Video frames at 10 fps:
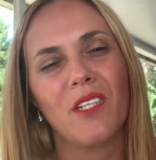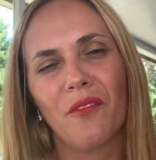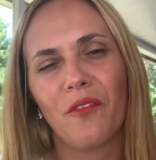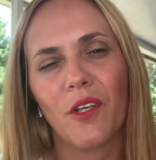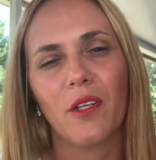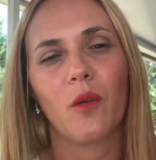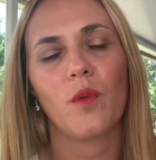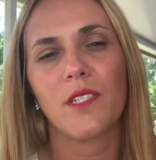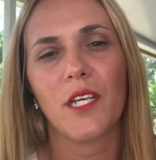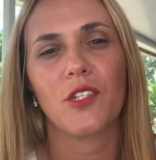You have to figure out like
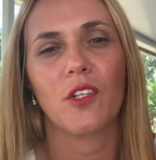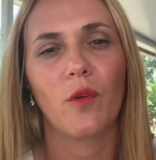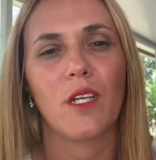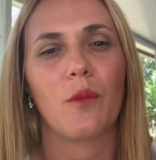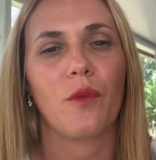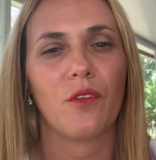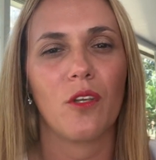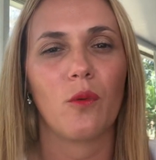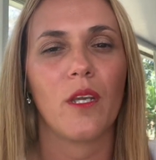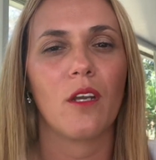what's actually going on with
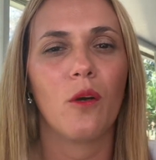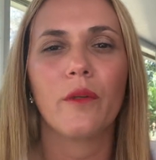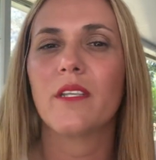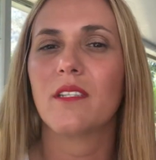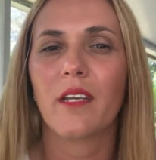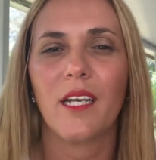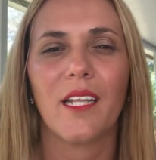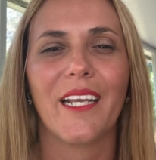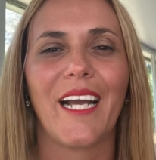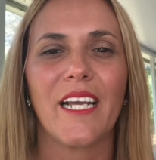you and go in this like kind
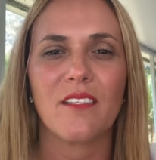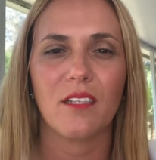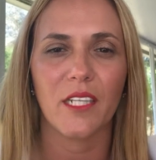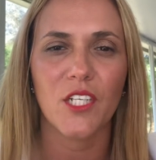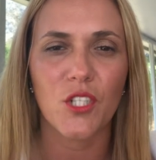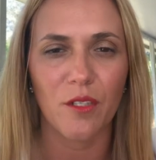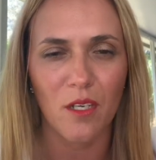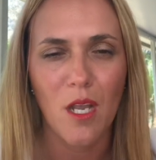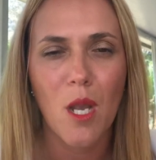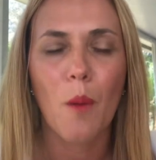of like isolation